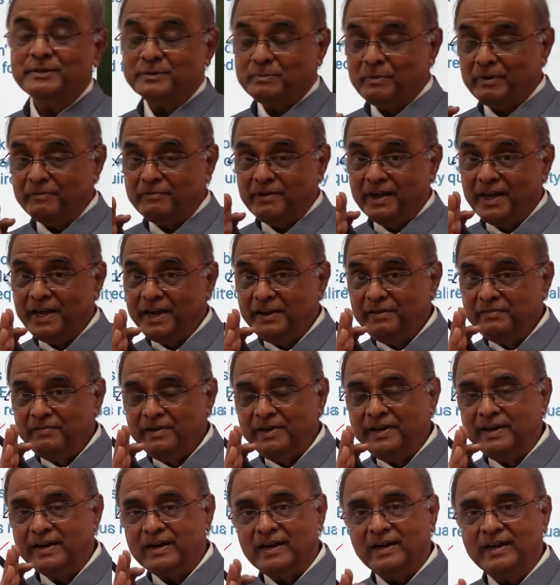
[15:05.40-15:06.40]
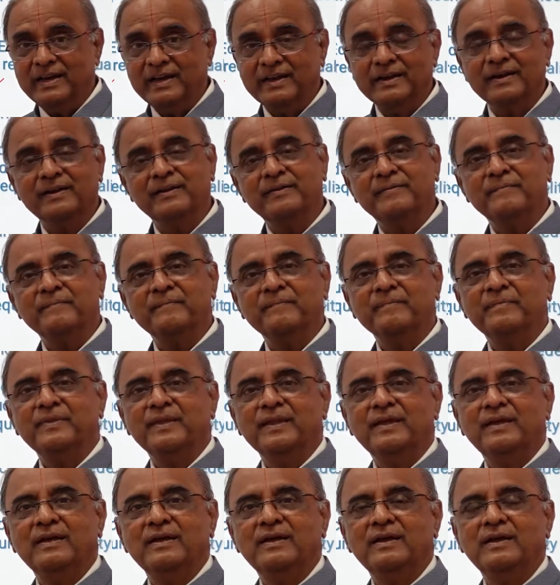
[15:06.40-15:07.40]
Should be very, very clear.
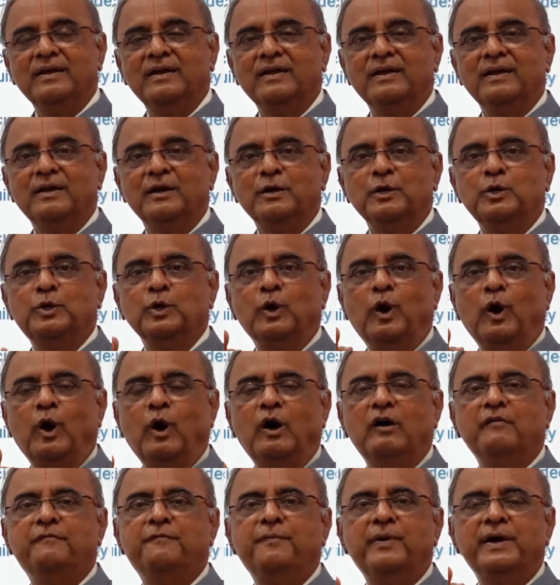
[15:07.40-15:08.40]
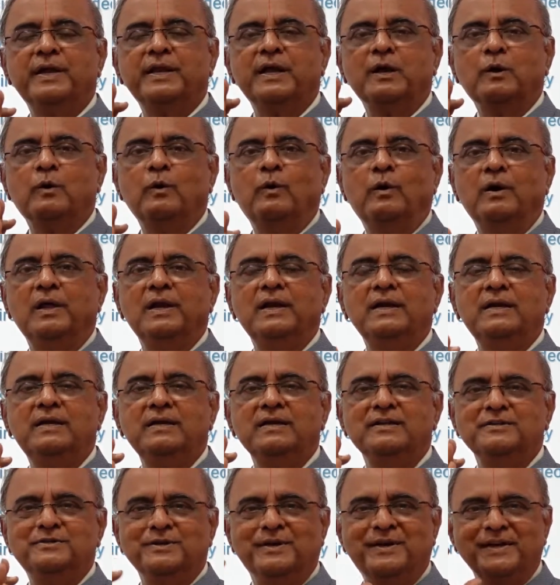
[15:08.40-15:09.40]
To offer a
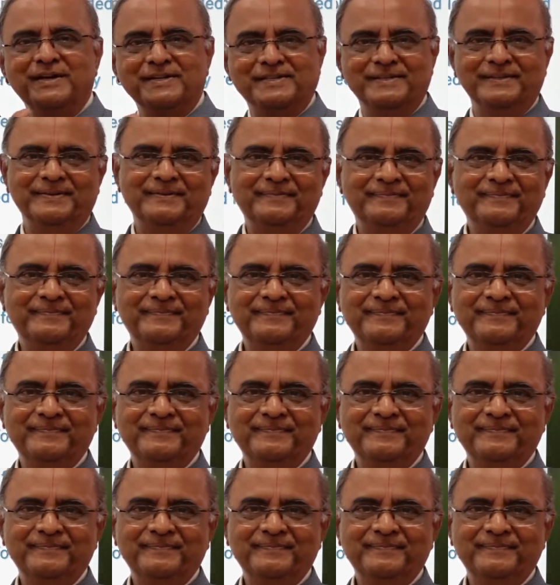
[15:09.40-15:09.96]
quality education.